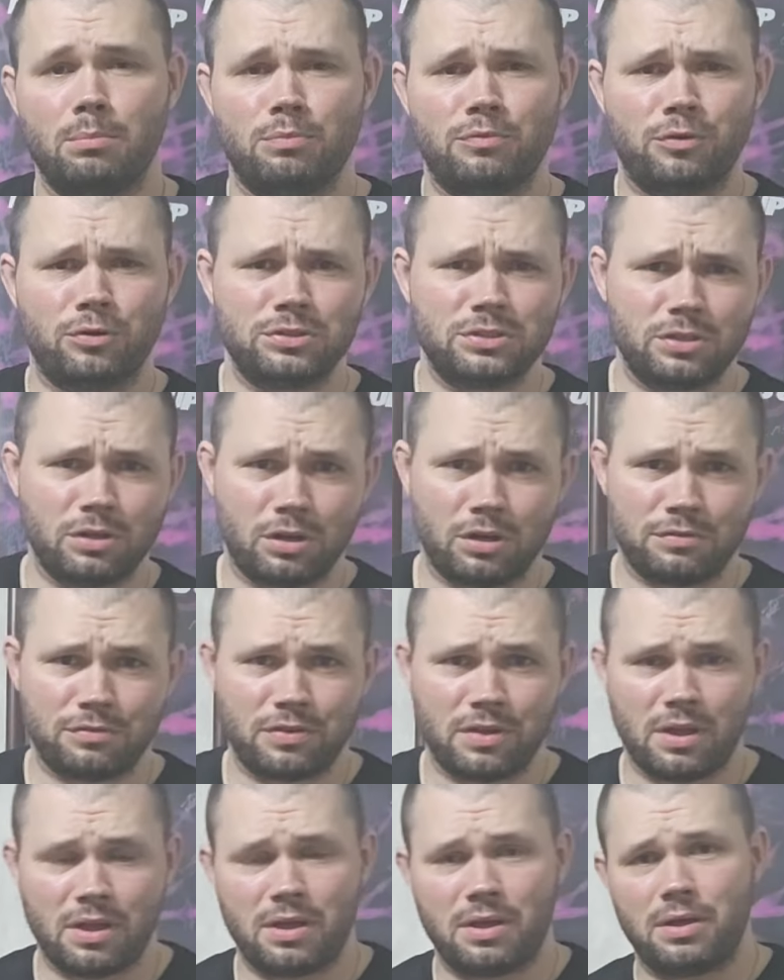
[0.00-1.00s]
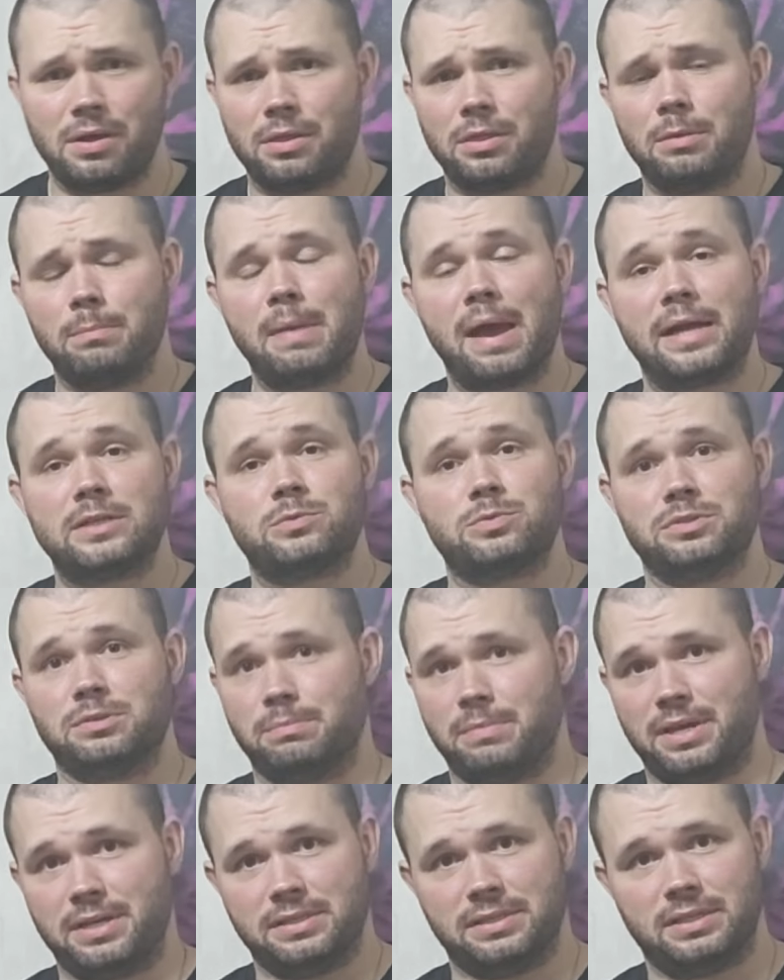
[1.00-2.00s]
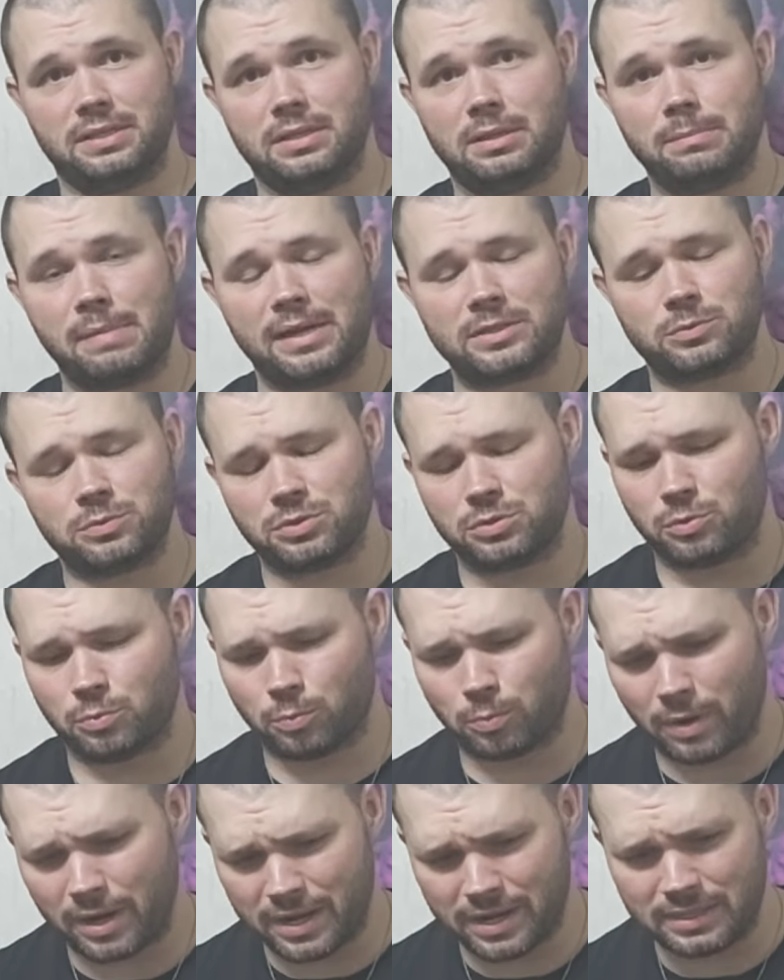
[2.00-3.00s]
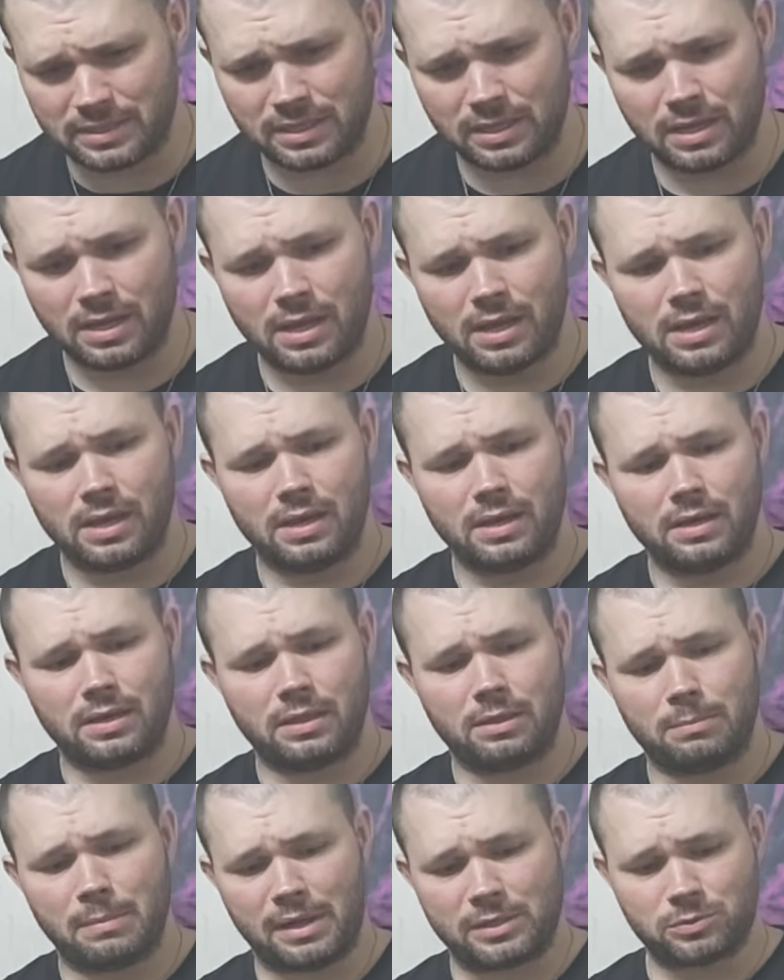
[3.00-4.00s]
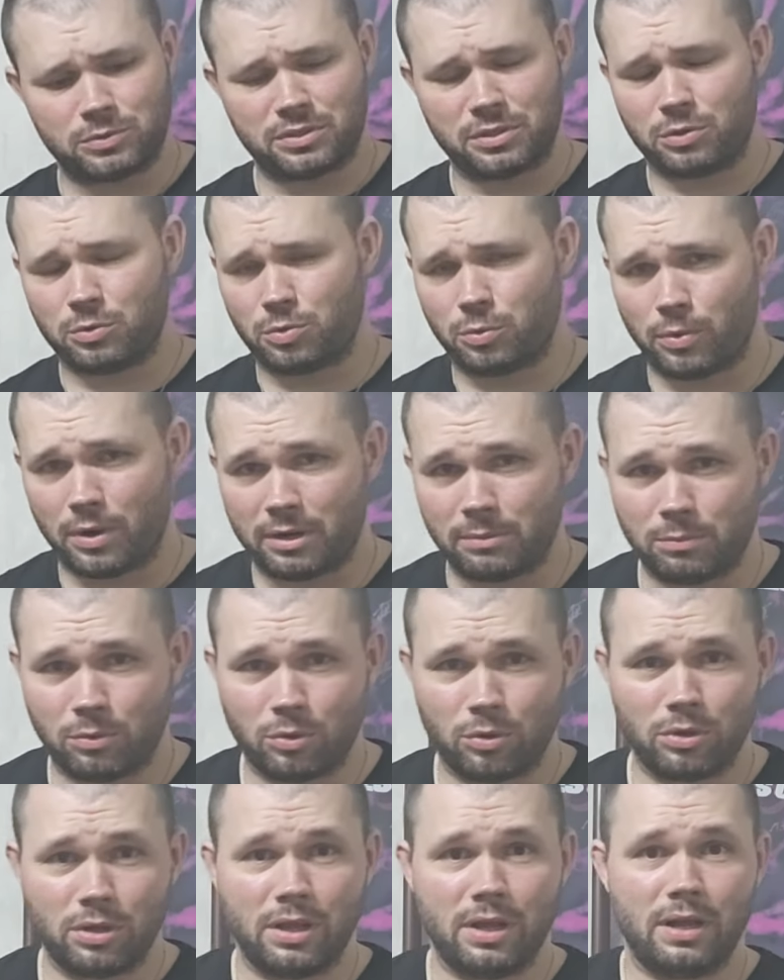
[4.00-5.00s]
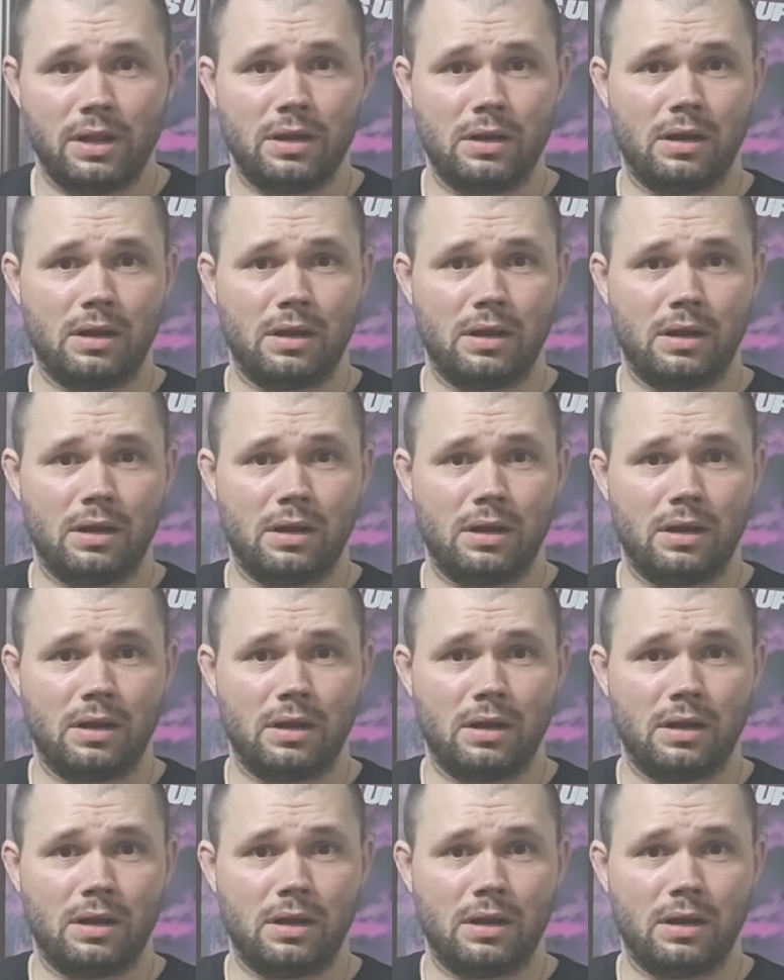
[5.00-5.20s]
First off, the match was amazing. The match was great. The match was incredible.